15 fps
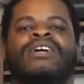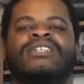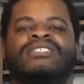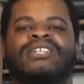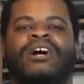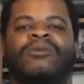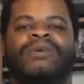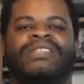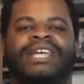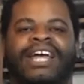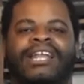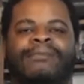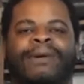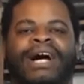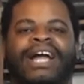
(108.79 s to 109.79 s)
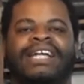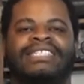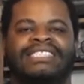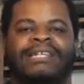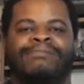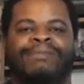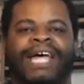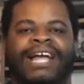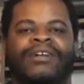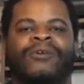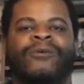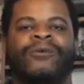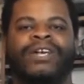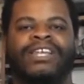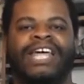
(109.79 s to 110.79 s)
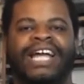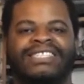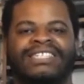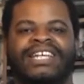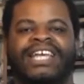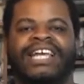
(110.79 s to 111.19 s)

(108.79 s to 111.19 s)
So with that in mind, sit back, relax,